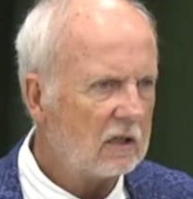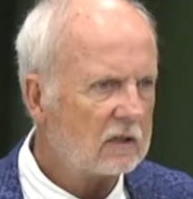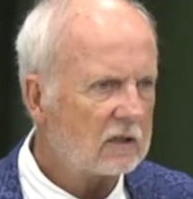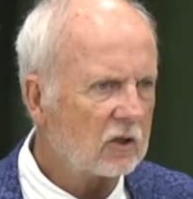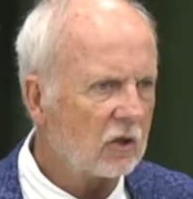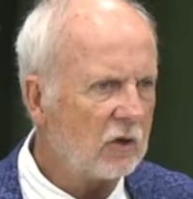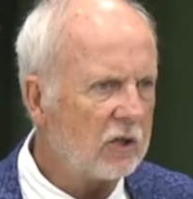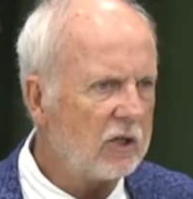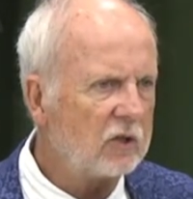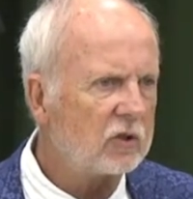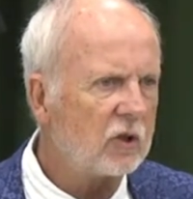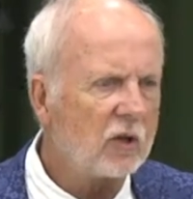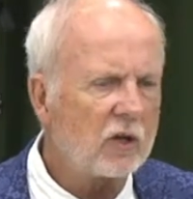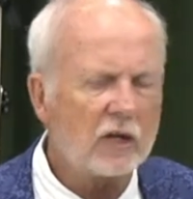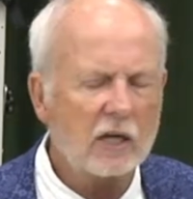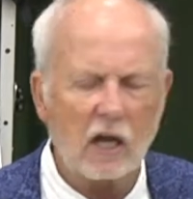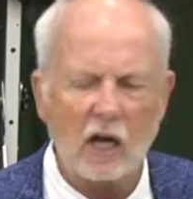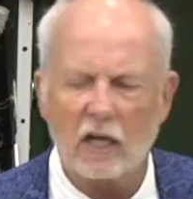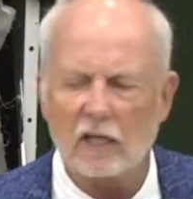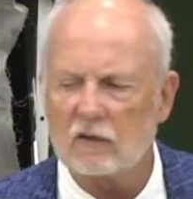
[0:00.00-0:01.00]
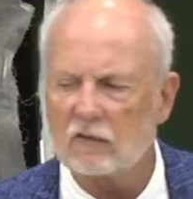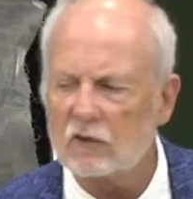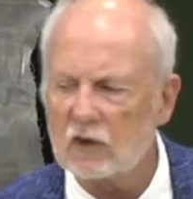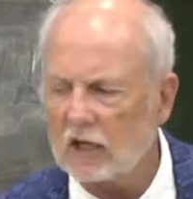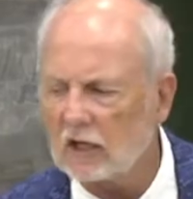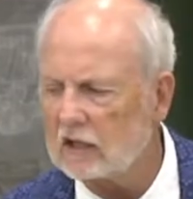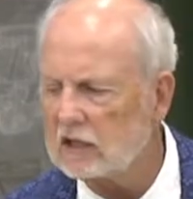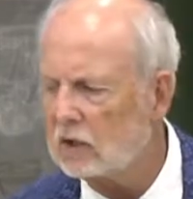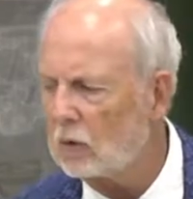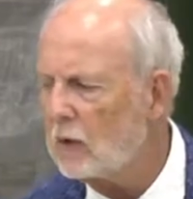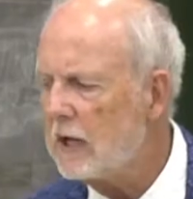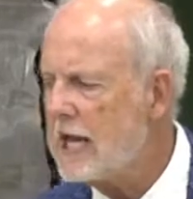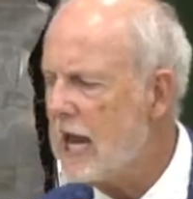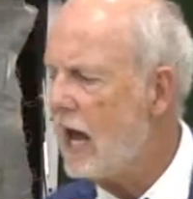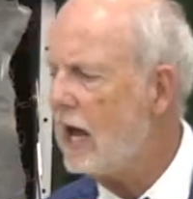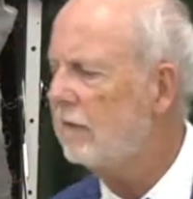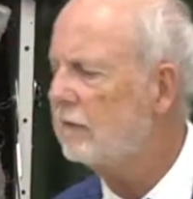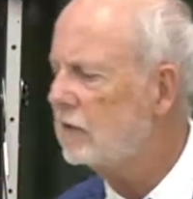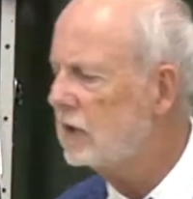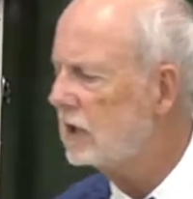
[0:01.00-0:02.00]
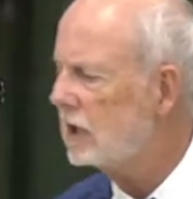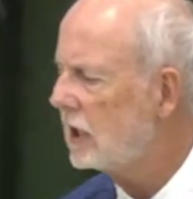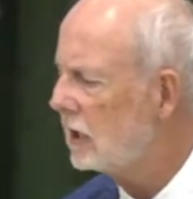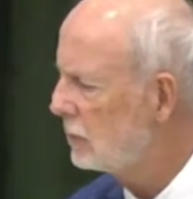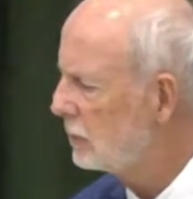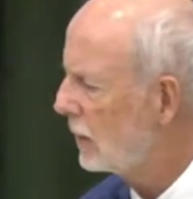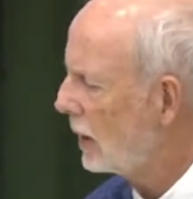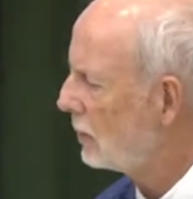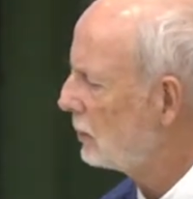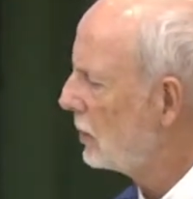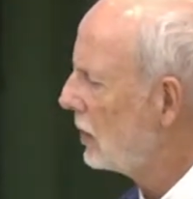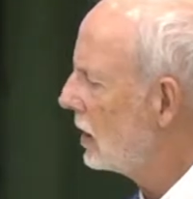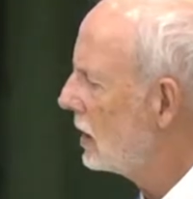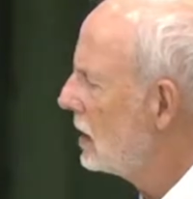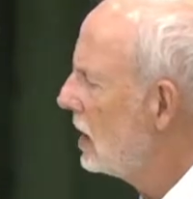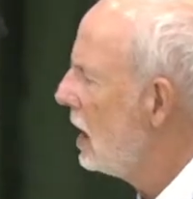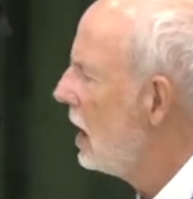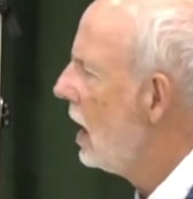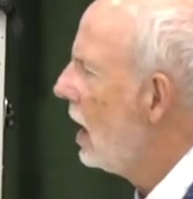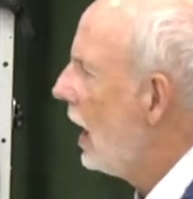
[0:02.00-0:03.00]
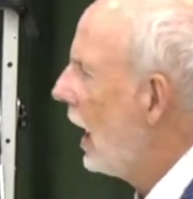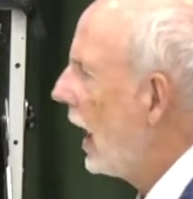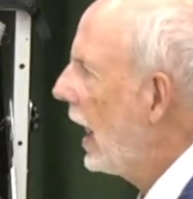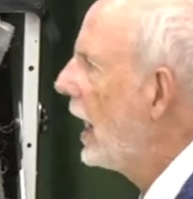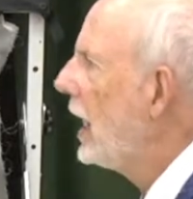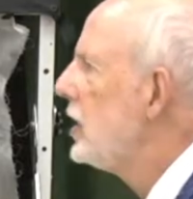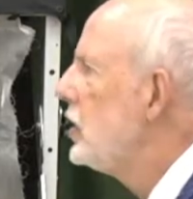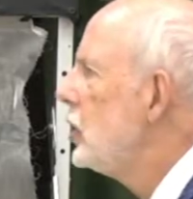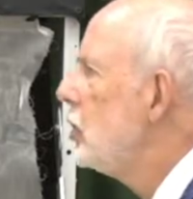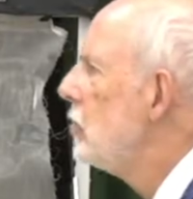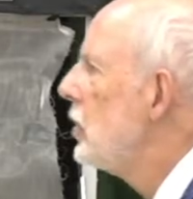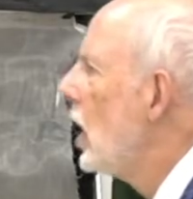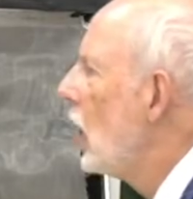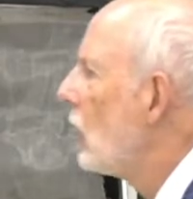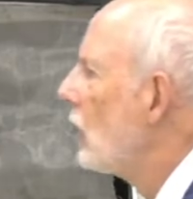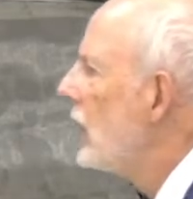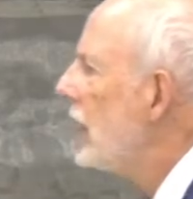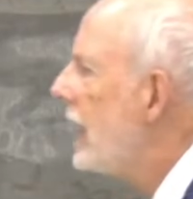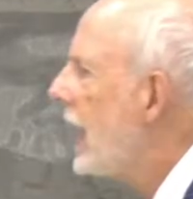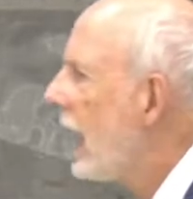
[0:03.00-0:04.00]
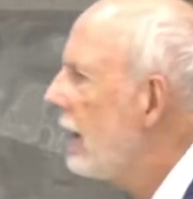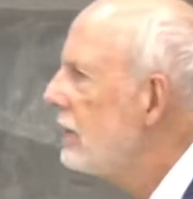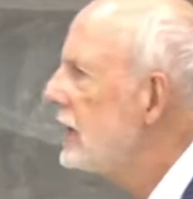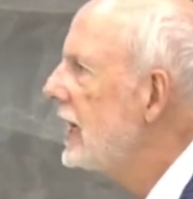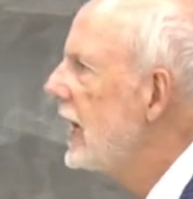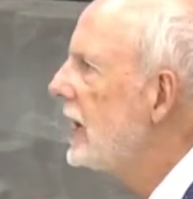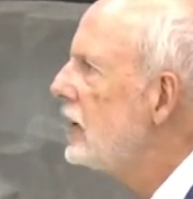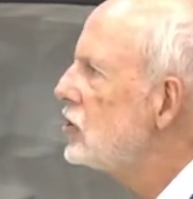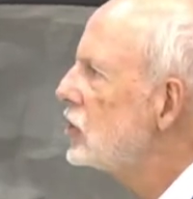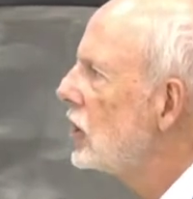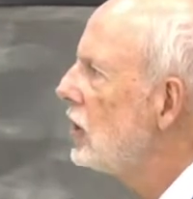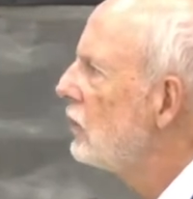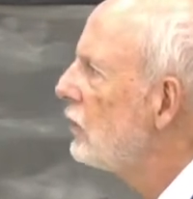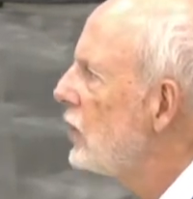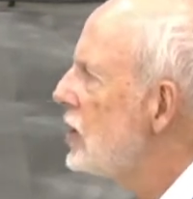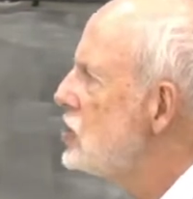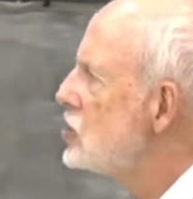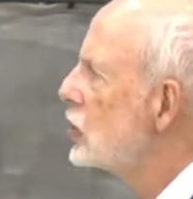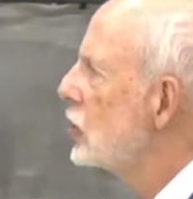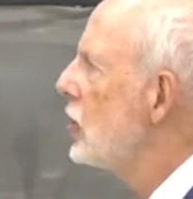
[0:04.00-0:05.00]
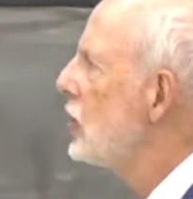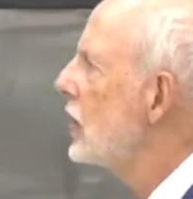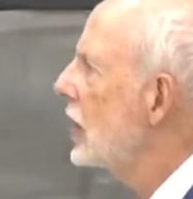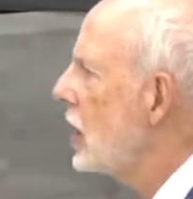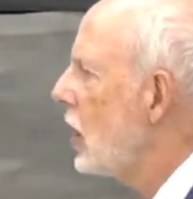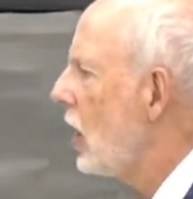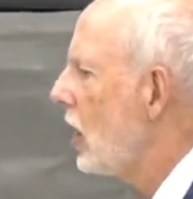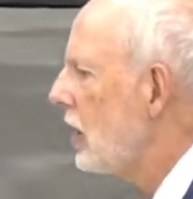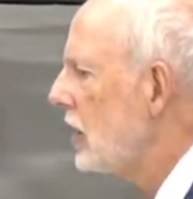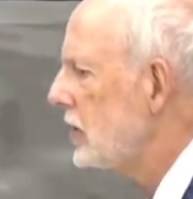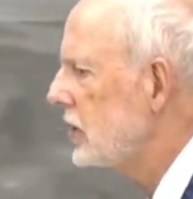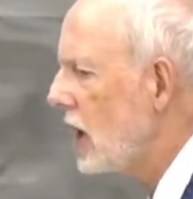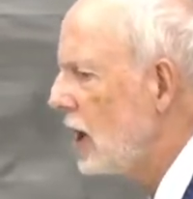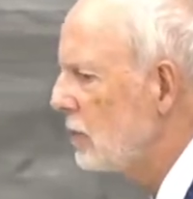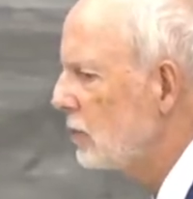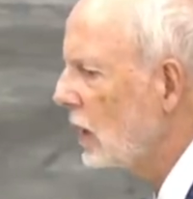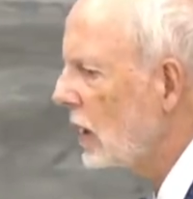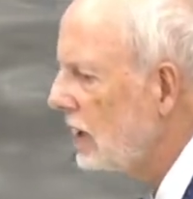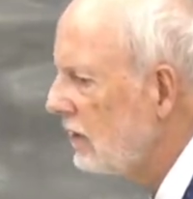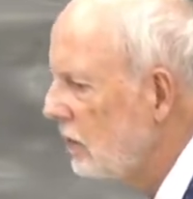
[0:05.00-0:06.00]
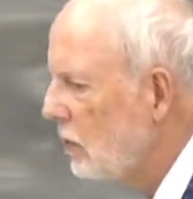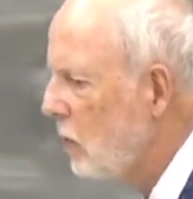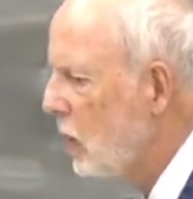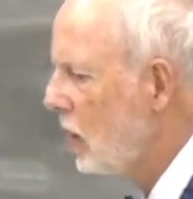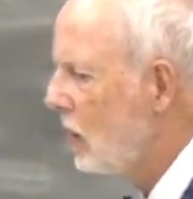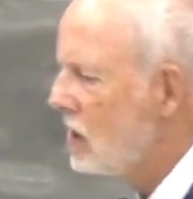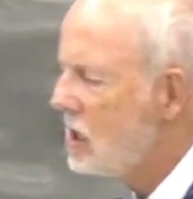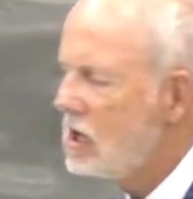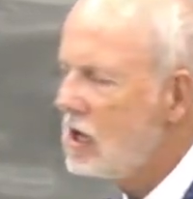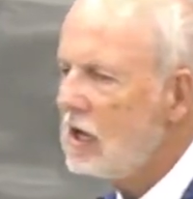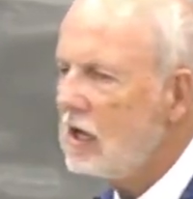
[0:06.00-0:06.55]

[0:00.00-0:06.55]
So these are the kind of things that we have to keep up on. And I do know the navigation feature in the car is unbelievable.